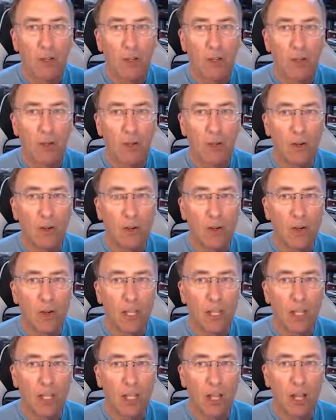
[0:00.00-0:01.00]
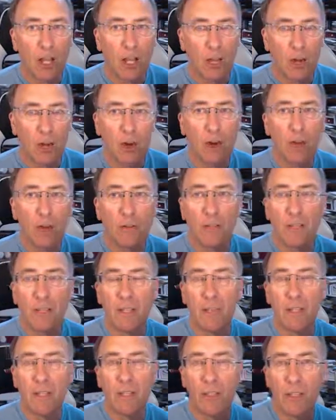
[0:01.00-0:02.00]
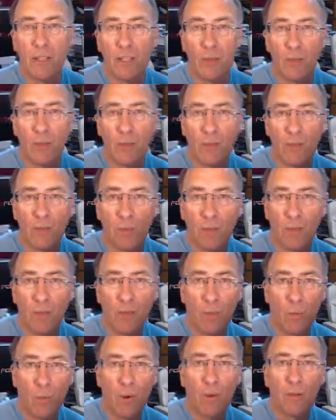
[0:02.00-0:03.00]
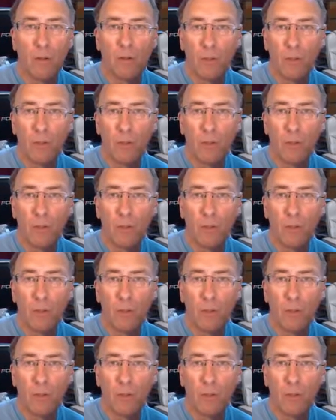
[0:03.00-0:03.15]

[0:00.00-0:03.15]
I can't give it to you in the way you want,